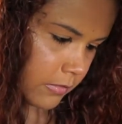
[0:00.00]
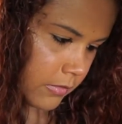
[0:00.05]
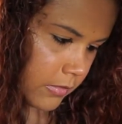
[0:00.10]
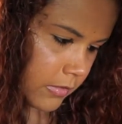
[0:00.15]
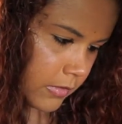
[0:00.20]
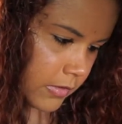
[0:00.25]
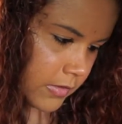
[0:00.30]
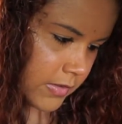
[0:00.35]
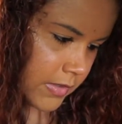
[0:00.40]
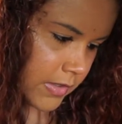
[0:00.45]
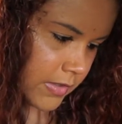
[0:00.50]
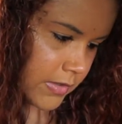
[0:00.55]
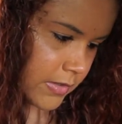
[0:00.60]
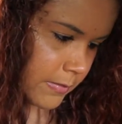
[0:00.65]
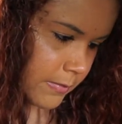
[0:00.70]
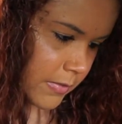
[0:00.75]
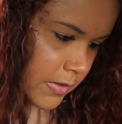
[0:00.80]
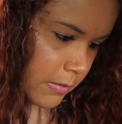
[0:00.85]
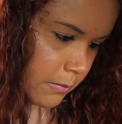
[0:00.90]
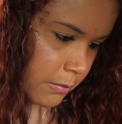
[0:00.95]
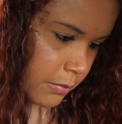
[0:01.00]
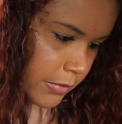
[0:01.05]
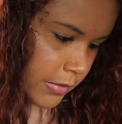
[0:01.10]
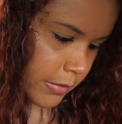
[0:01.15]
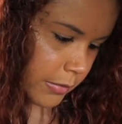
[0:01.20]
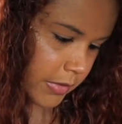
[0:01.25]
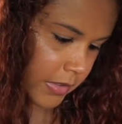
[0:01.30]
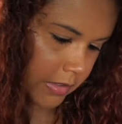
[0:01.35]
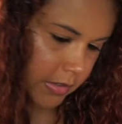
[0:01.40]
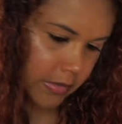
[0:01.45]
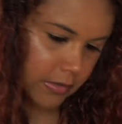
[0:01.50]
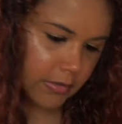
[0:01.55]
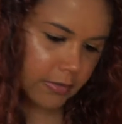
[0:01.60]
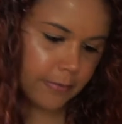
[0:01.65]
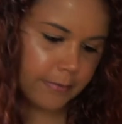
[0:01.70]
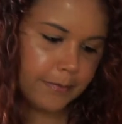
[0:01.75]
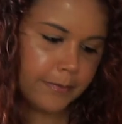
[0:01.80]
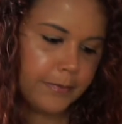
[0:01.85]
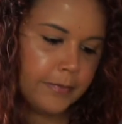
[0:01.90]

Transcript: It looks like something broke in here.